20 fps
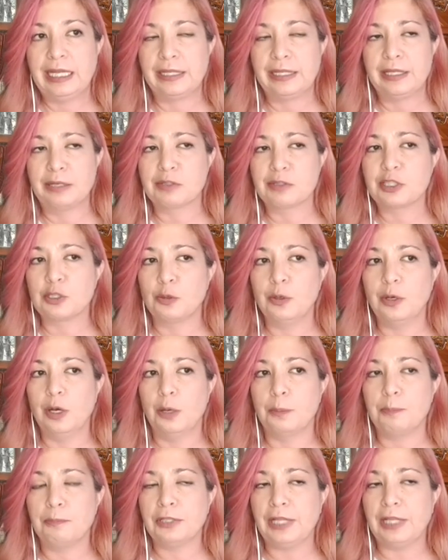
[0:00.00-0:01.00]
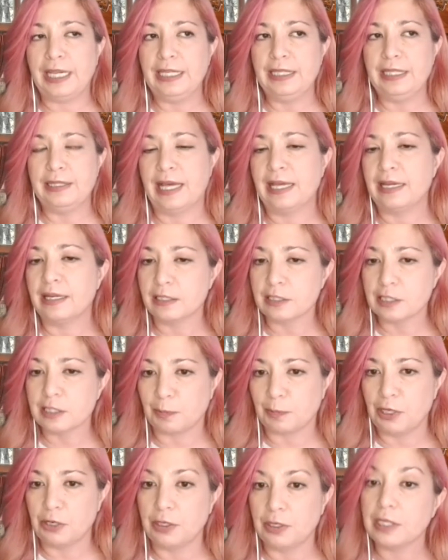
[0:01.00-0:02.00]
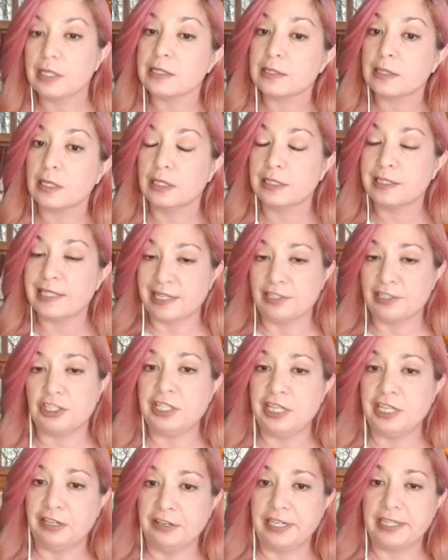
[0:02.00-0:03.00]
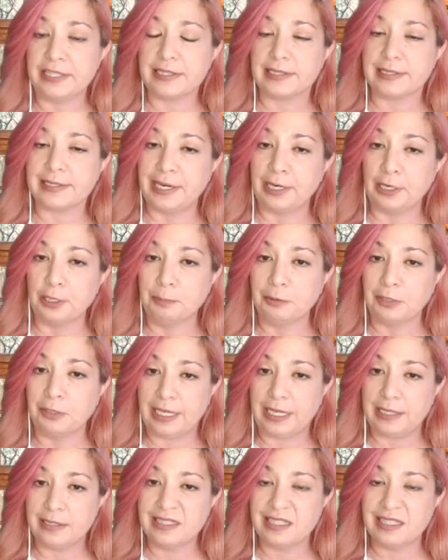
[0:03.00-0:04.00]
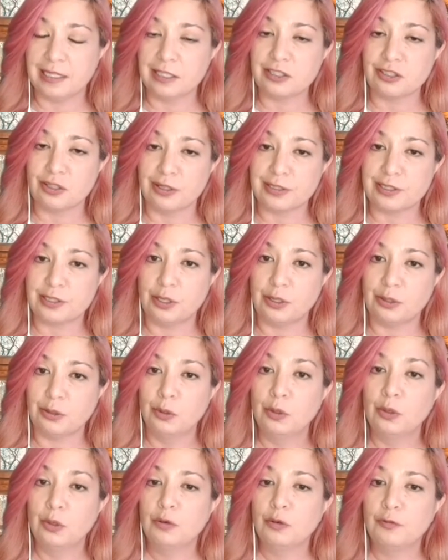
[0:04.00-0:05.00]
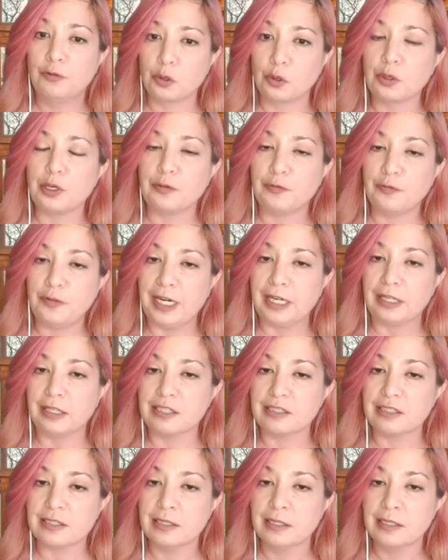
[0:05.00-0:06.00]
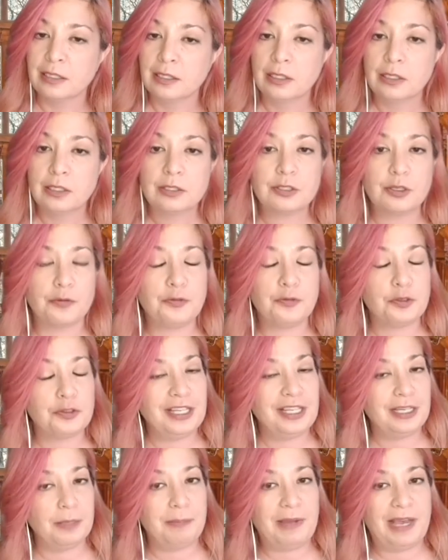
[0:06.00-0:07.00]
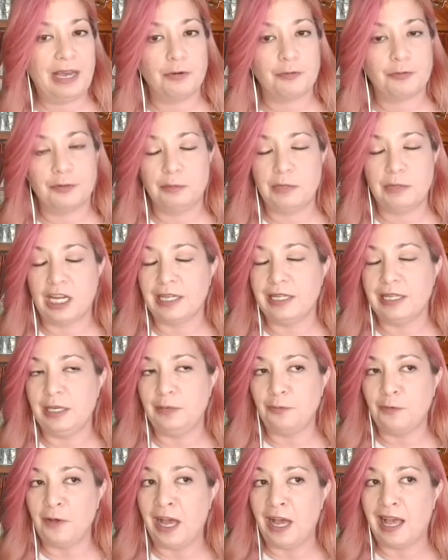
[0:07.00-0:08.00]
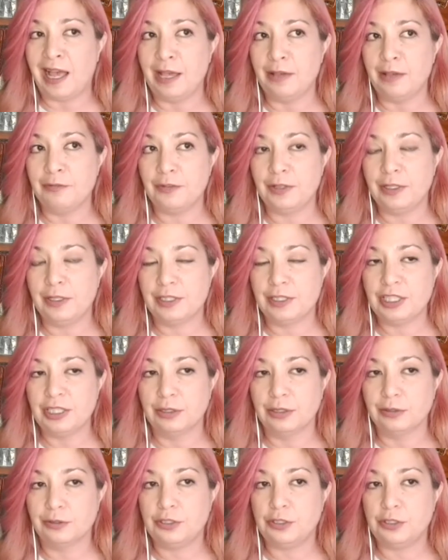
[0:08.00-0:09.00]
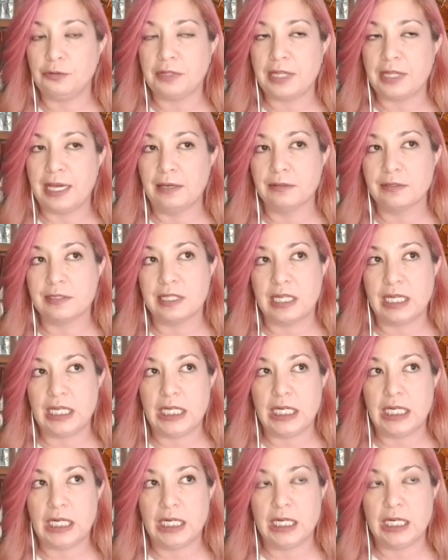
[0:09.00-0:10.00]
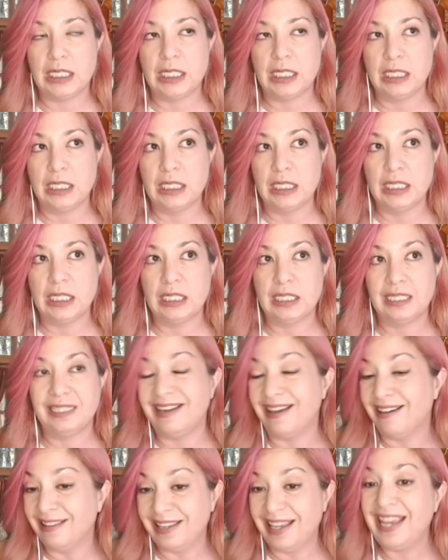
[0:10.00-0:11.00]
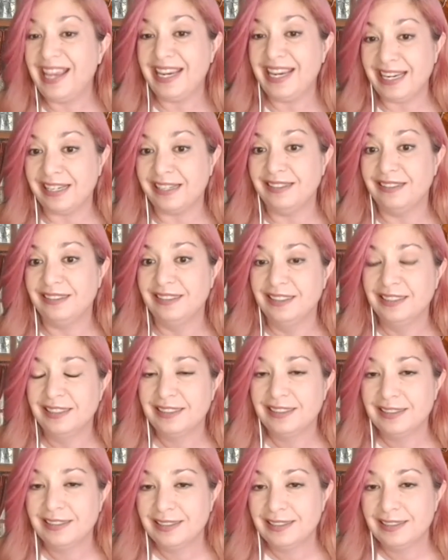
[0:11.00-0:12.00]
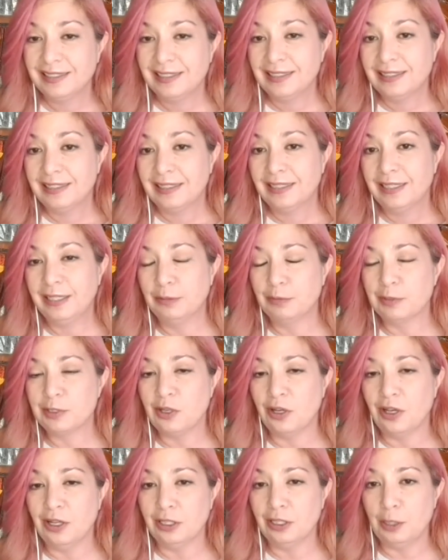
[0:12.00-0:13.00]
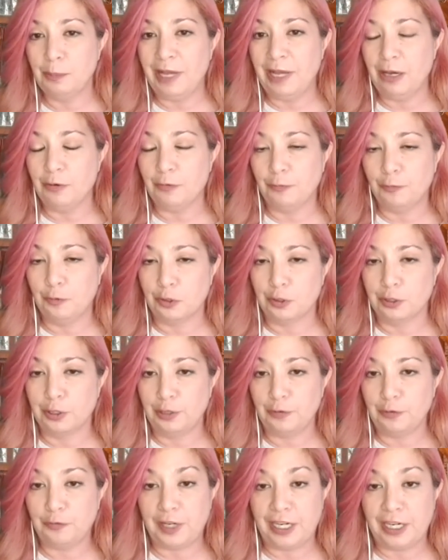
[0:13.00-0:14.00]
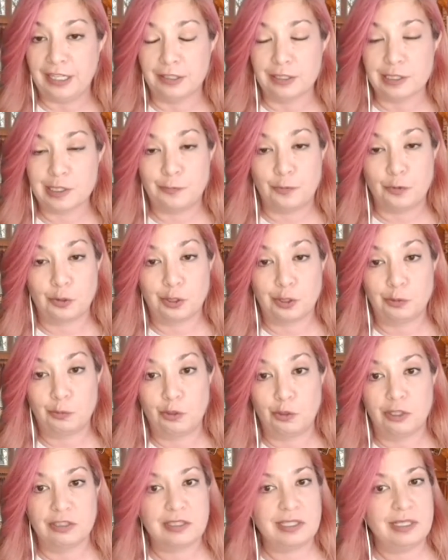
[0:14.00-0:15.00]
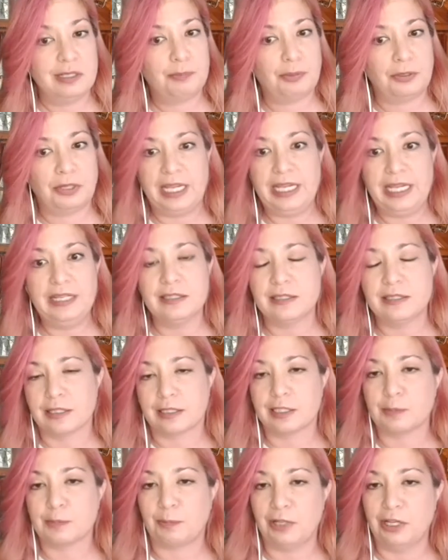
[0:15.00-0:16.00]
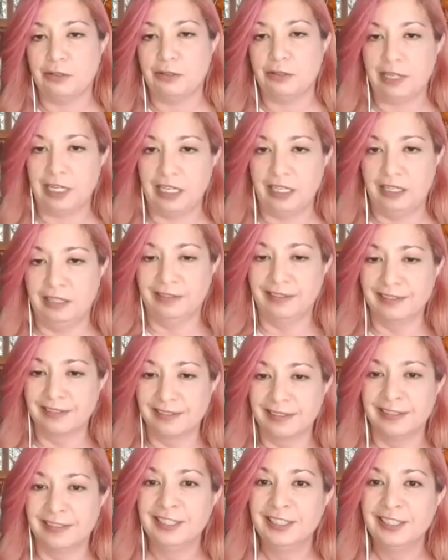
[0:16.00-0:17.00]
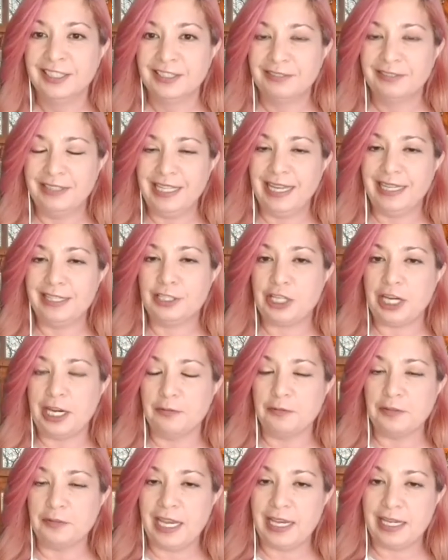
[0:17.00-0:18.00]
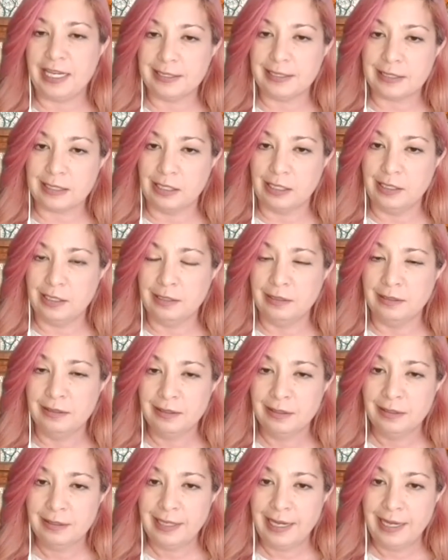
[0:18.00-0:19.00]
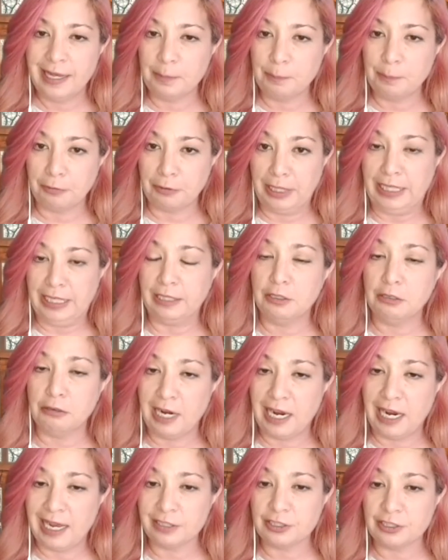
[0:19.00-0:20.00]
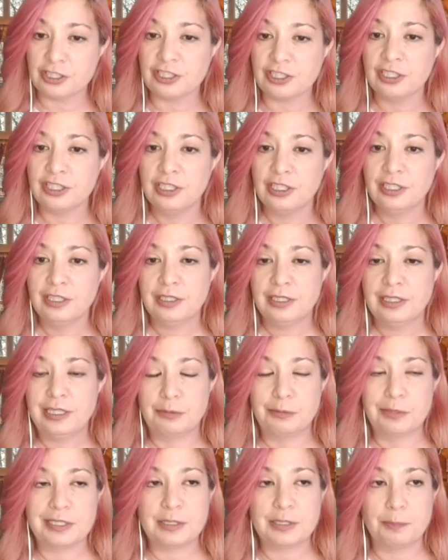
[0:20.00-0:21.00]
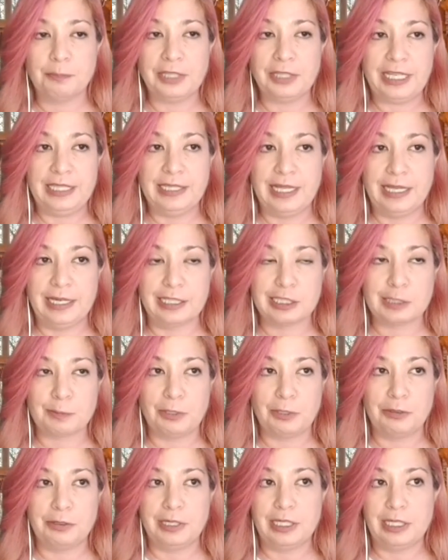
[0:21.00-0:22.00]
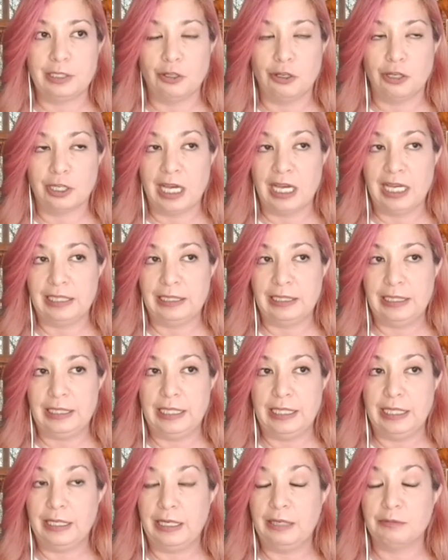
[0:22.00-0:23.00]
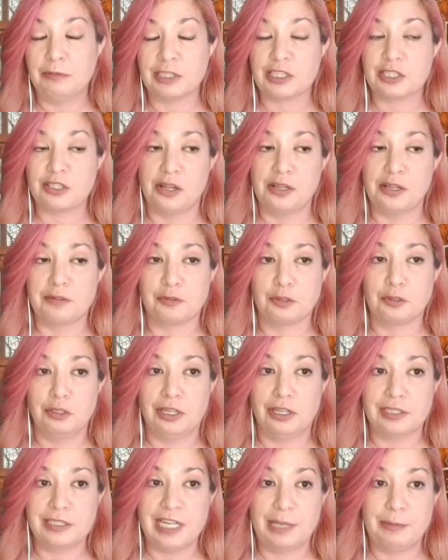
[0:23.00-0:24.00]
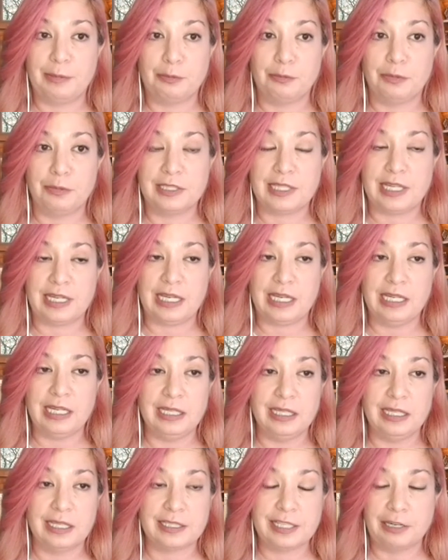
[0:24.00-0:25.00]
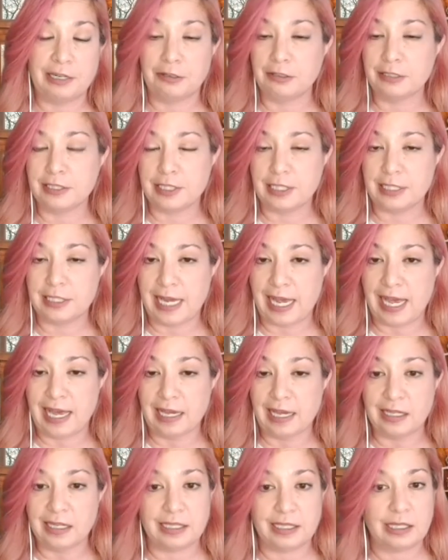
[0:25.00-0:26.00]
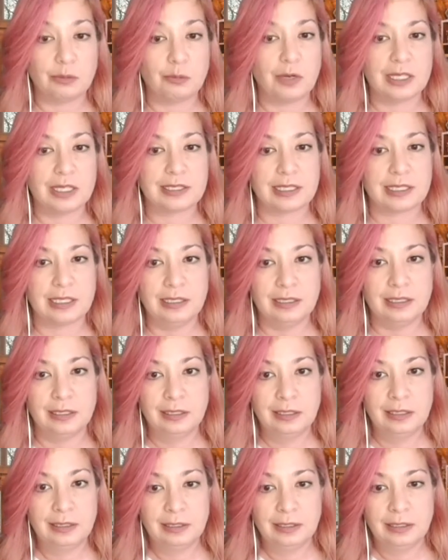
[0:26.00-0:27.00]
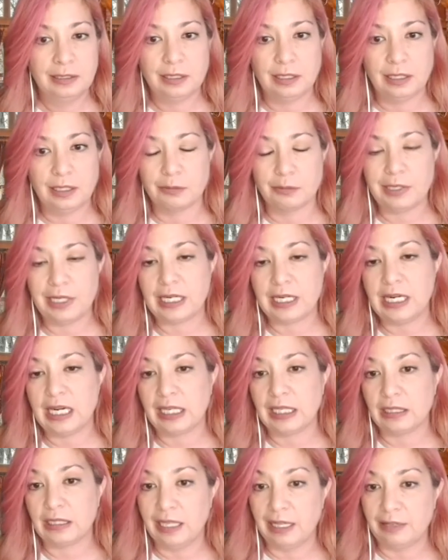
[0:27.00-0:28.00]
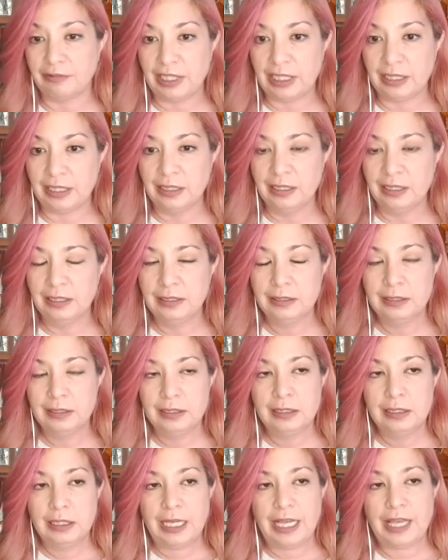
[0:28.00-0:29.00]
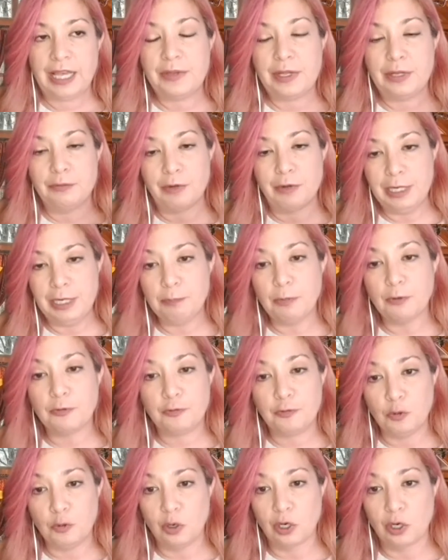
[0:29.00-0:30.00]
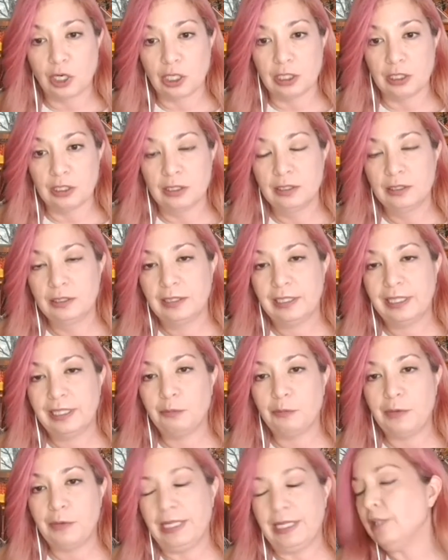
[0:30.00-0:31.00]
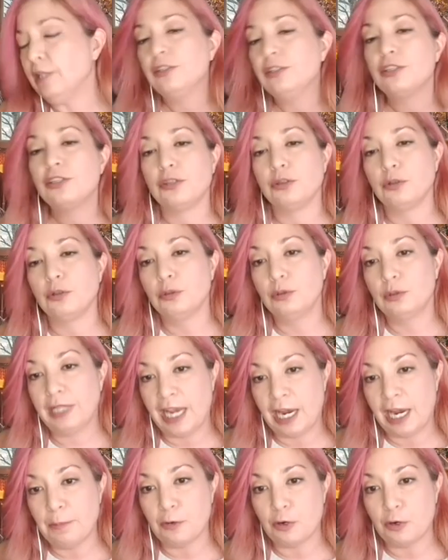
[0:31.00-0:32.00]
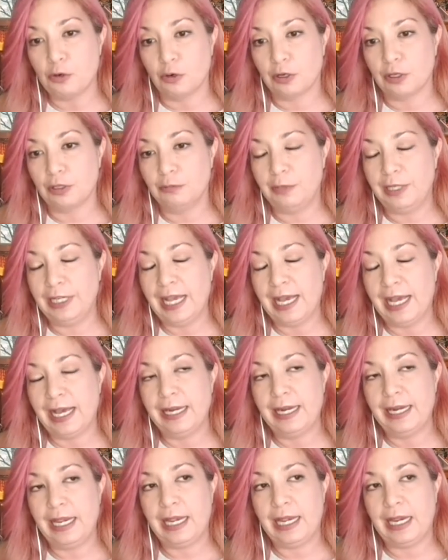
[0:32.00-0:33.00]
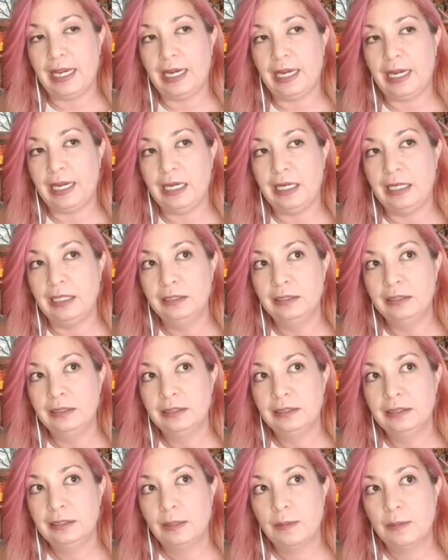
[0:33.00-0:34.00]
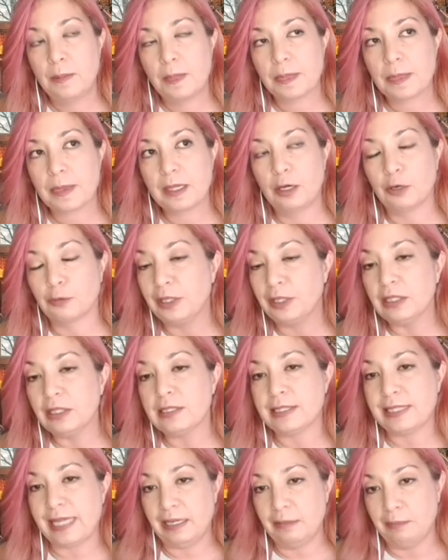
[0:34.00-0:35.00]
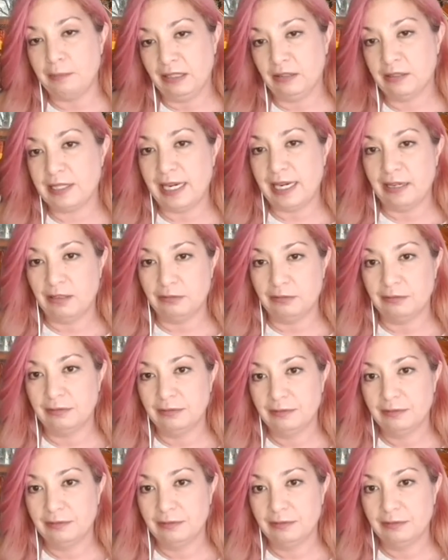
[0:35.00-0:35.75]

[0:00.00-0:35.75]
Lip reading: And there was a plane that exploded, because Sagittarius is airplanes, and it's also foreign affairs. So if you think about from 95 until 2008, it was all about foreign affairs, foreign wars, and planes exploding. We had JFK's son had a plane crash. There was a plane that exploded in Long Island, and it was thought for a long time it was a terrorist attack, and it wasn't. We had 9/11. And then right before it went into Capricorn, we had a real estate meltdown